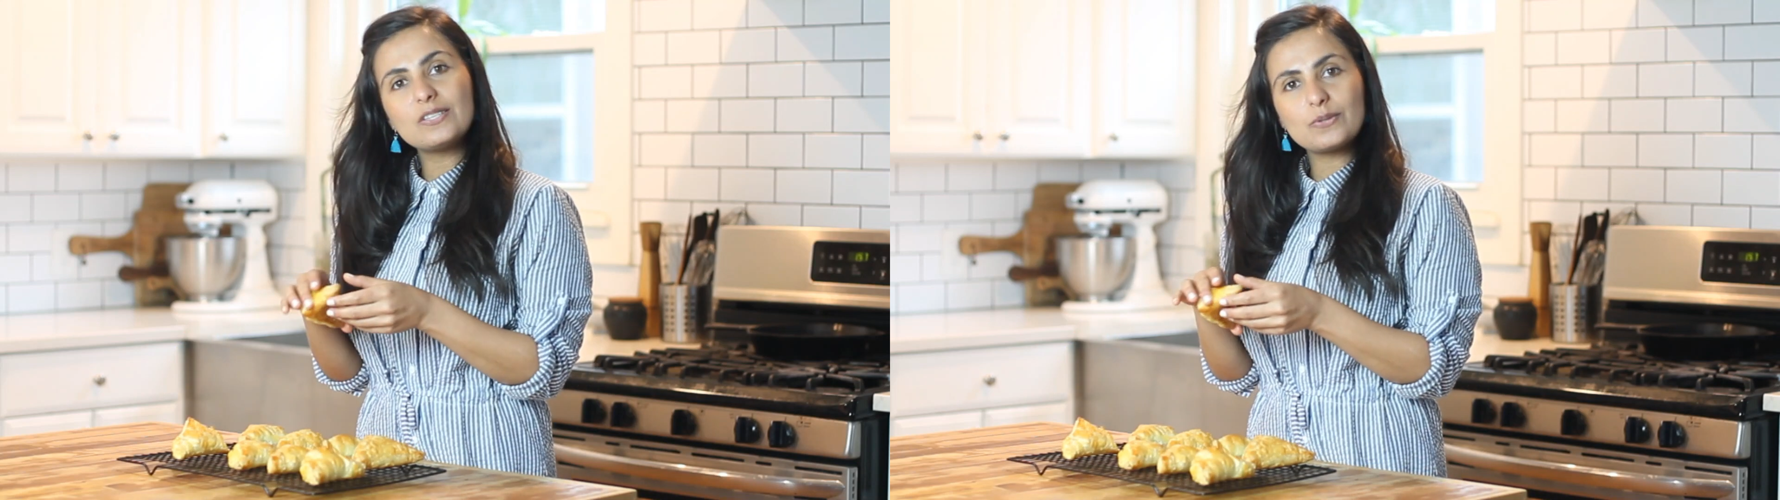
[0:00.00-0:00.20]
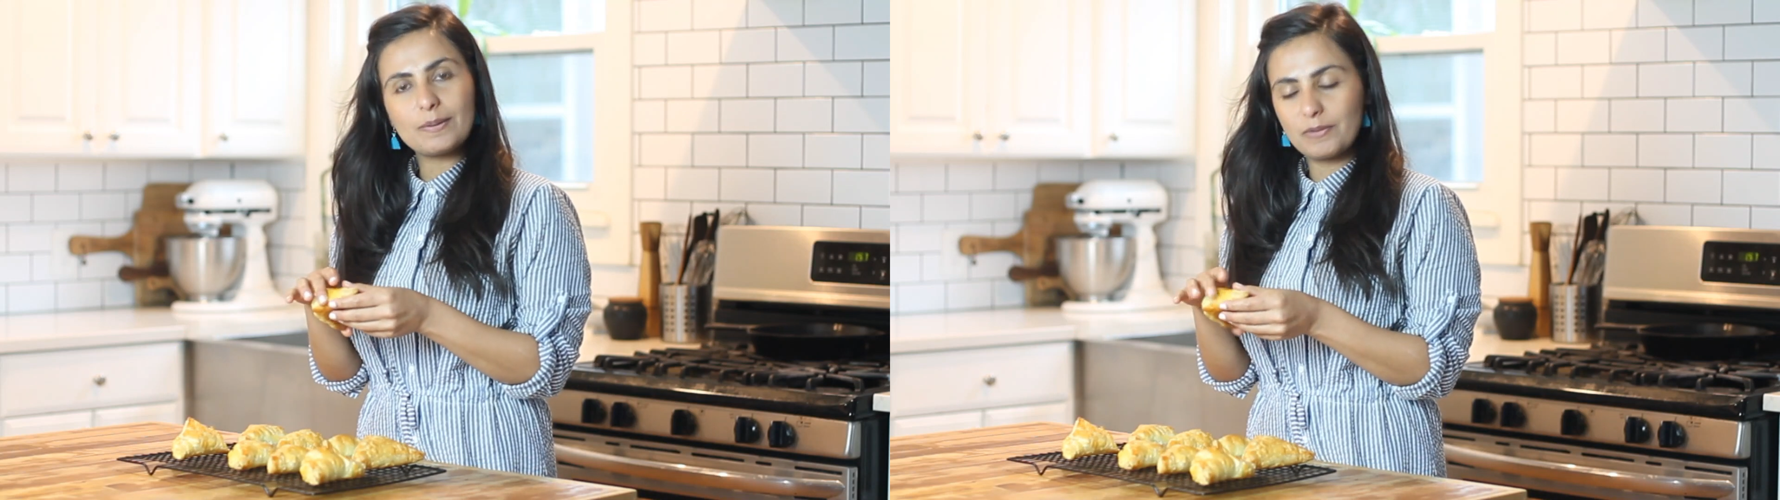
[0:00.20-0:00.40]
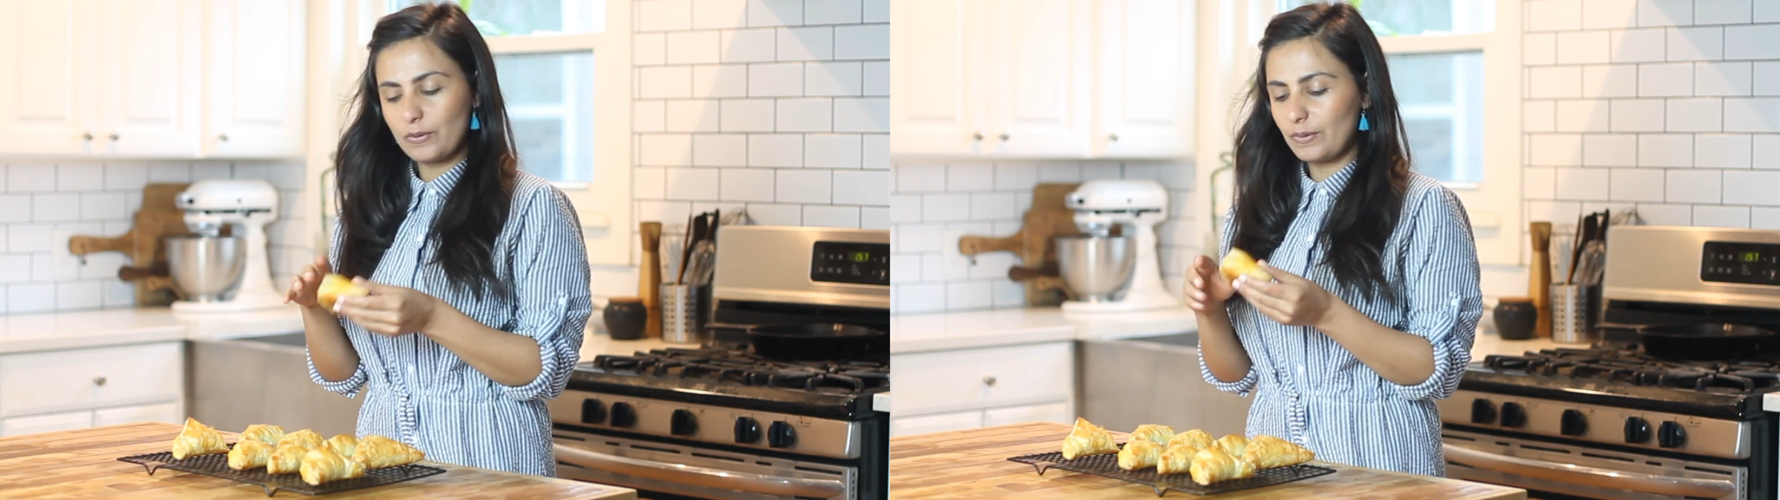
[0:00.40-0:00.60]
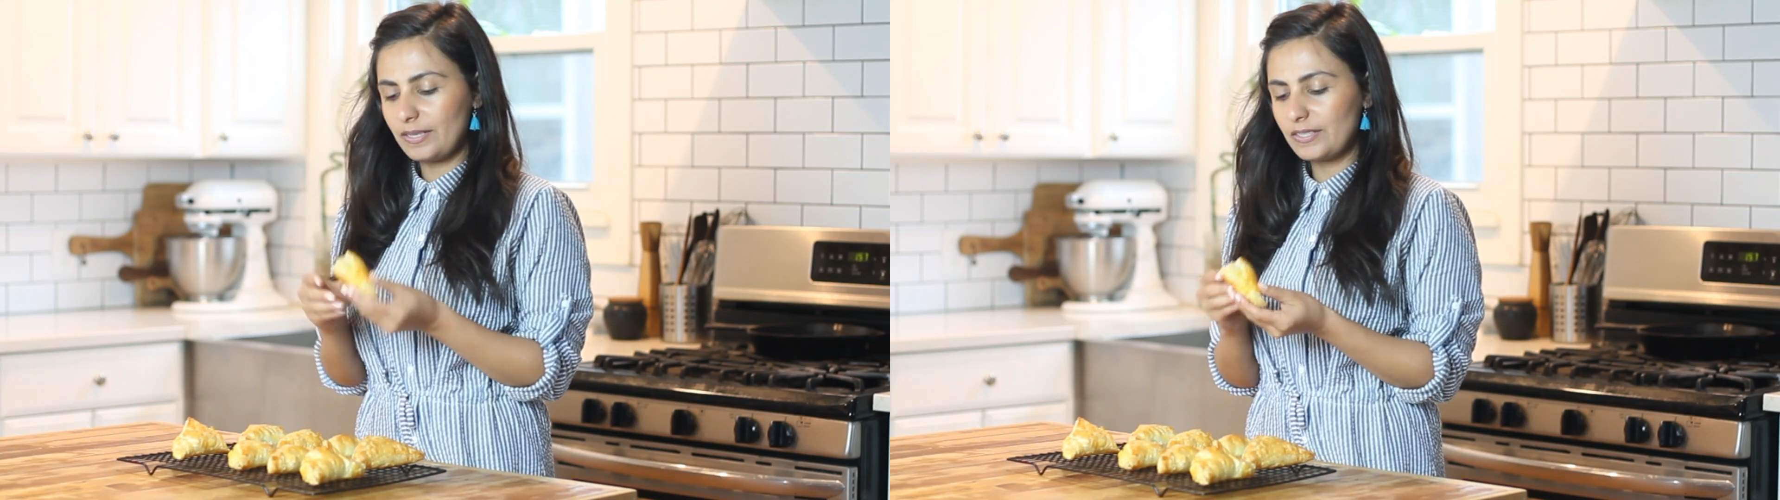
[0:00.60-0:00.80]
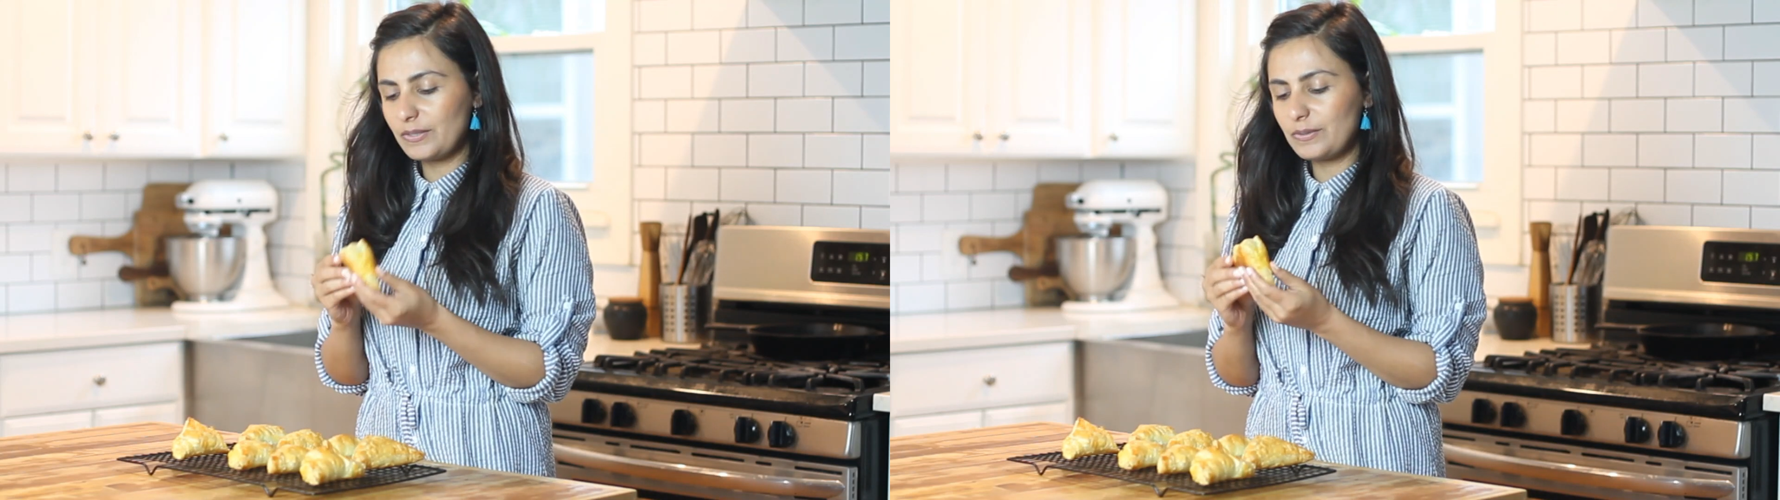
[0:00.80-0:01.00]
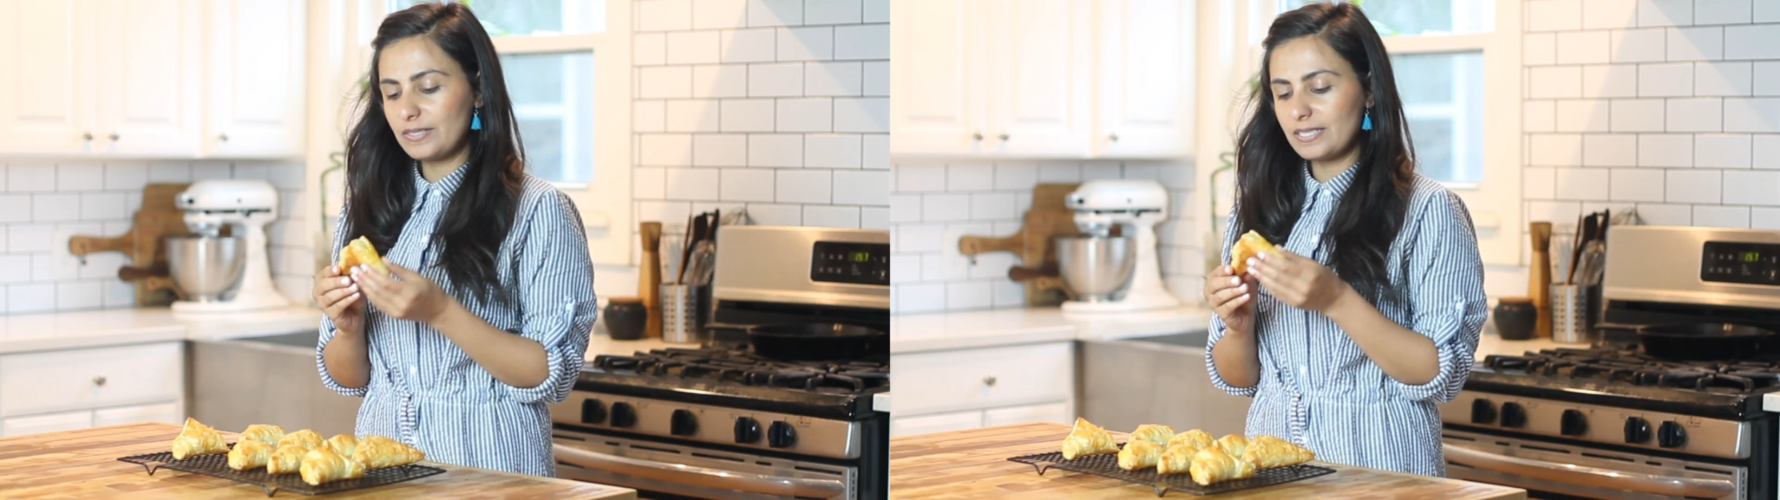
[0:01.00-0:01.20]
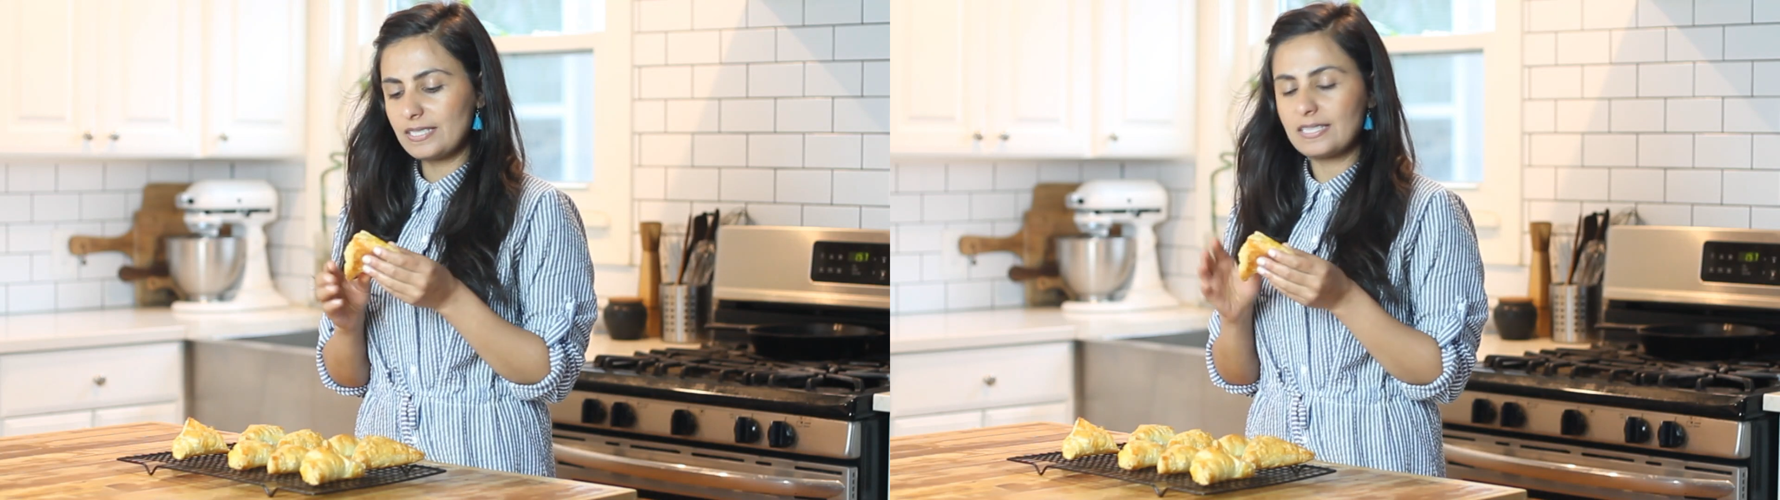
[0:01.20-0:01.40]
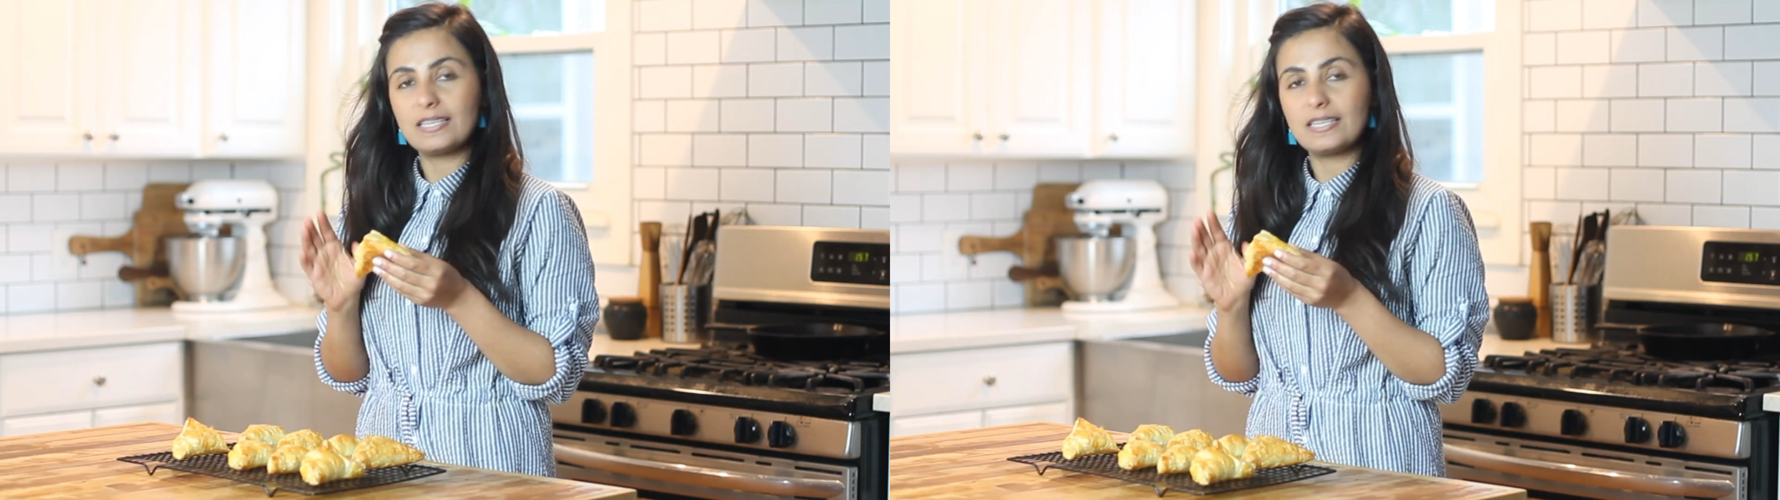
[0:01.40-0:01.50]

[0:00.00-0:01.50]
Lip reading: So I'm going to just